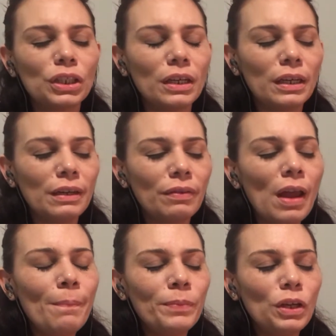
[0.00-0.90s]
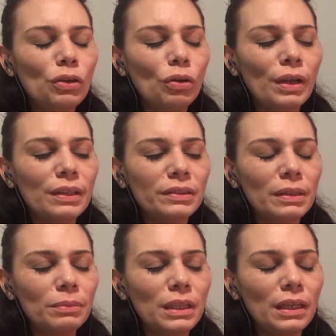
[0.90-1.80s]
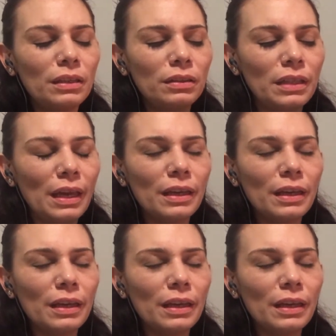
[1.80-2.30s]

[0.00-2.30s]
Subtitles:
If, you know, it's something that